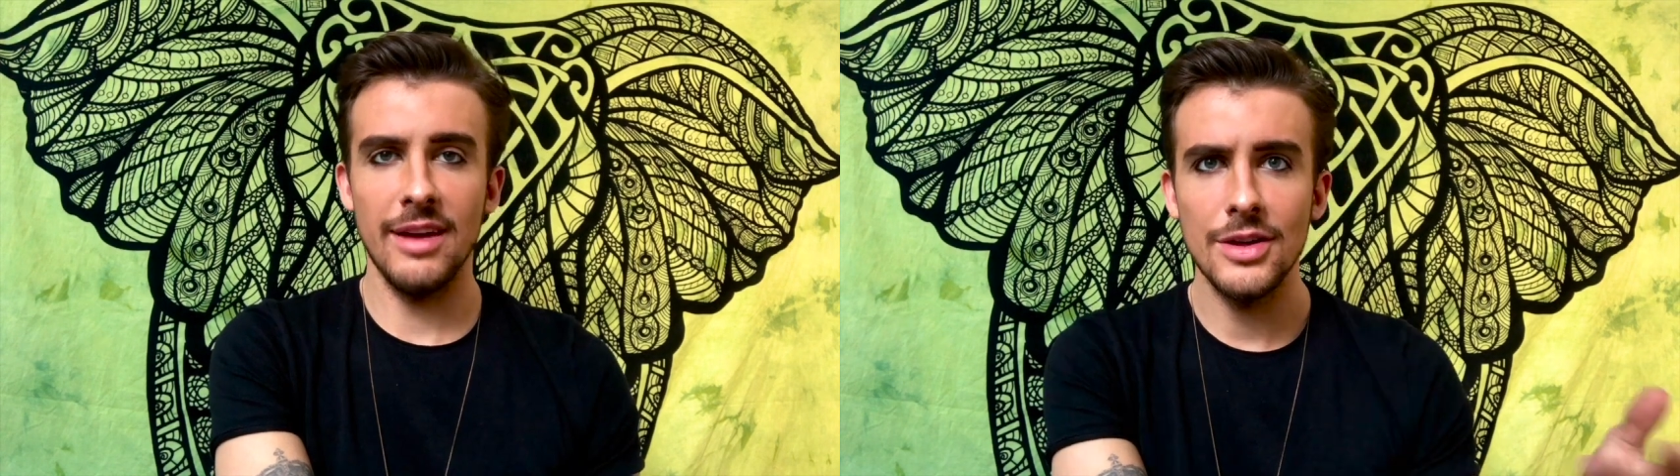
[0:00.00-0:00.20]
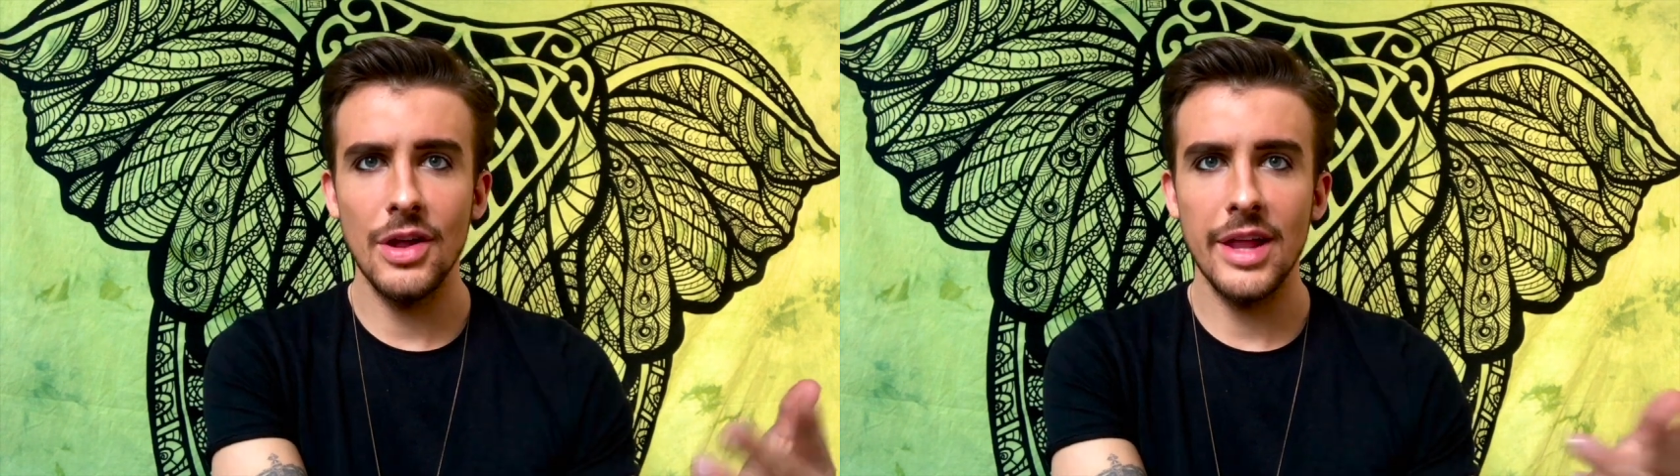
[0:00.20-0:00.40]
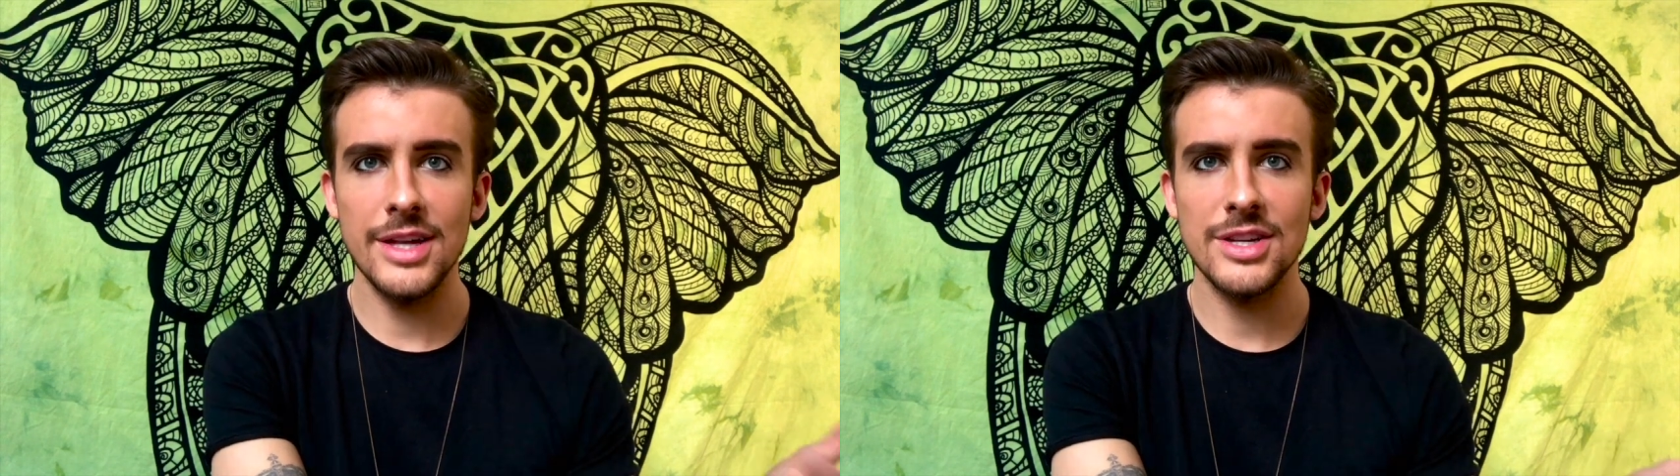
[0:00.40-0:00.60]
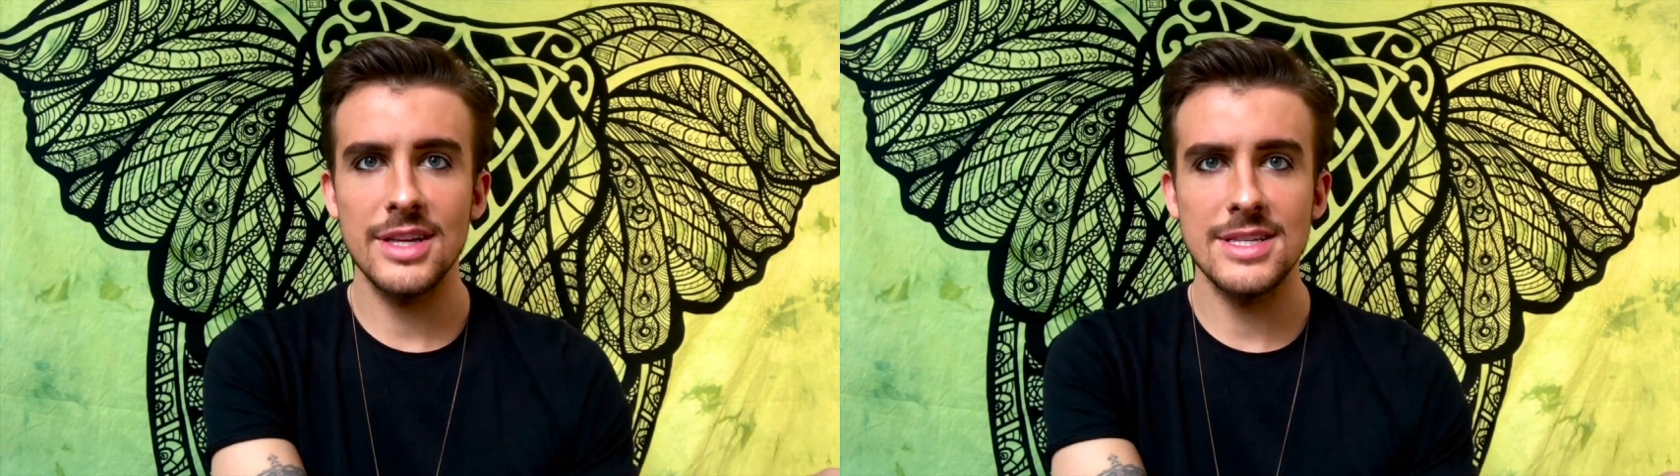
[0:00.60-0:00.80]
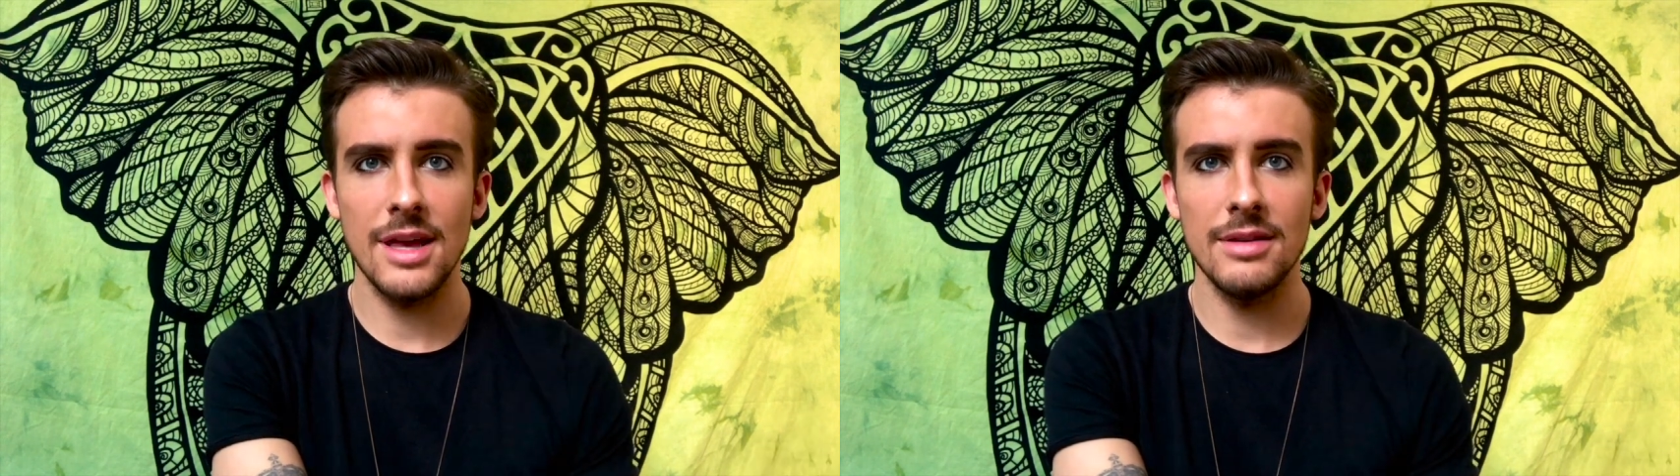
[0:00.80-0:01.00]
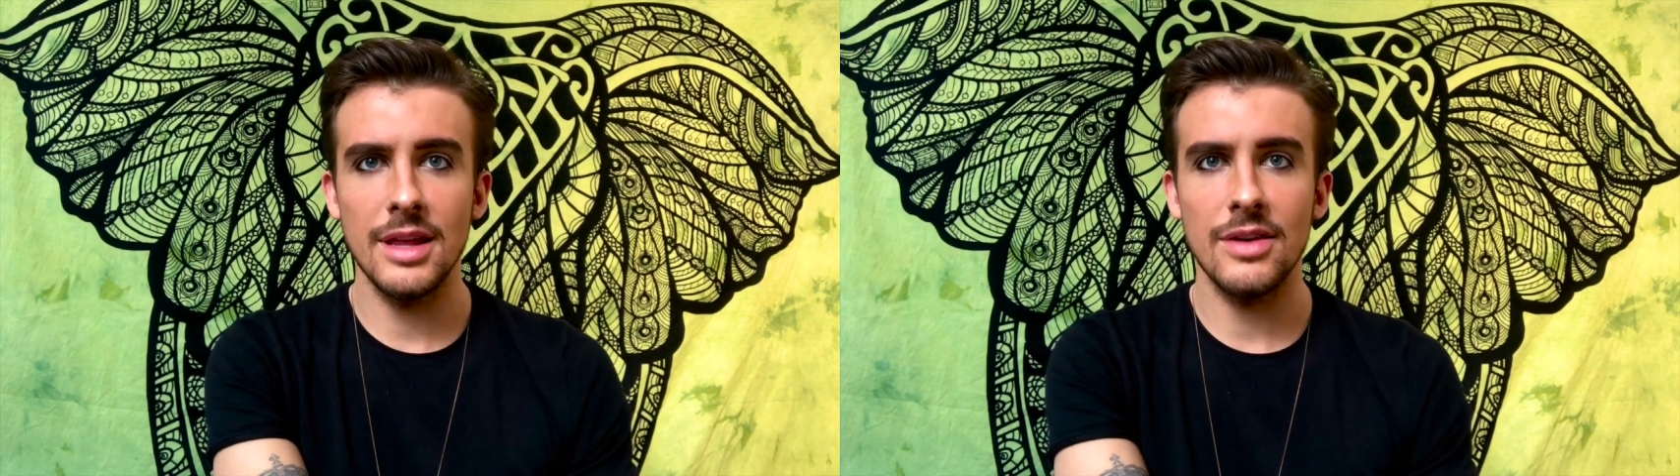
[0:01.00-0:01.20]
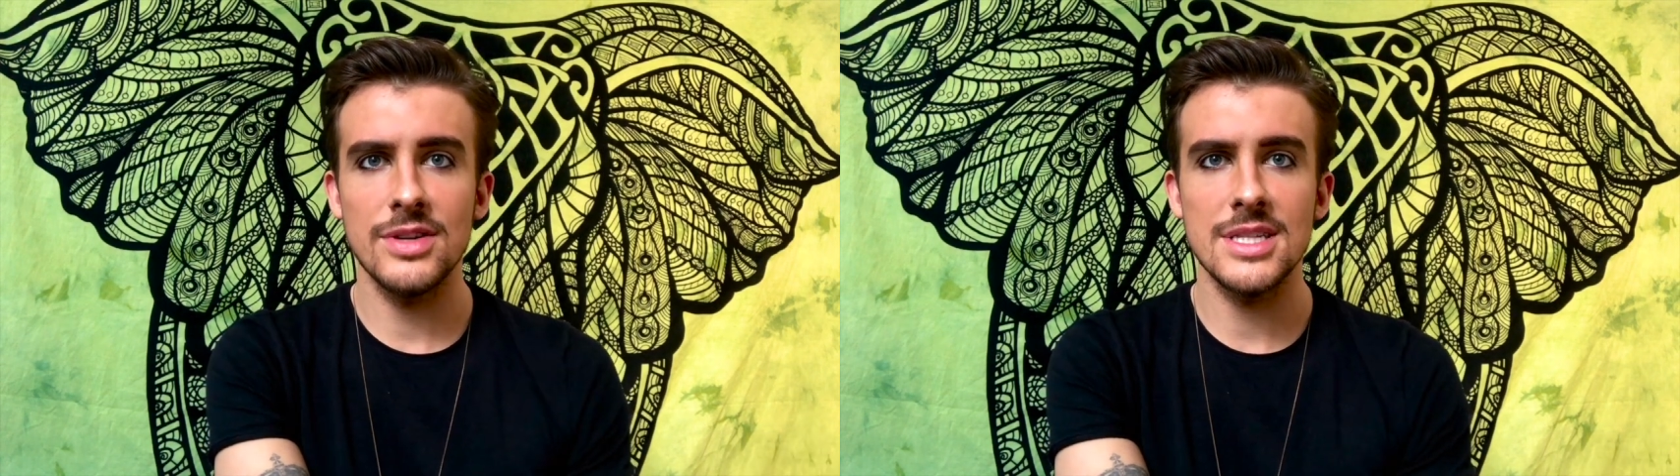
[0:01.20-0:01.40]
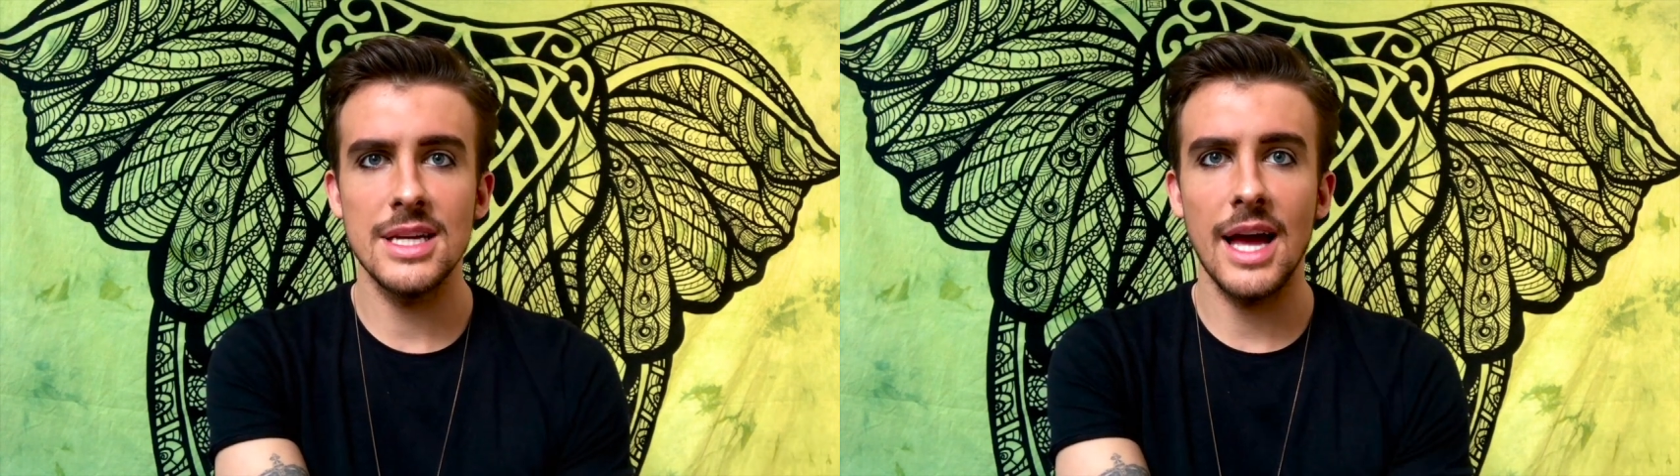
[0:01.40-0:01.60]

You literally sounded like Christina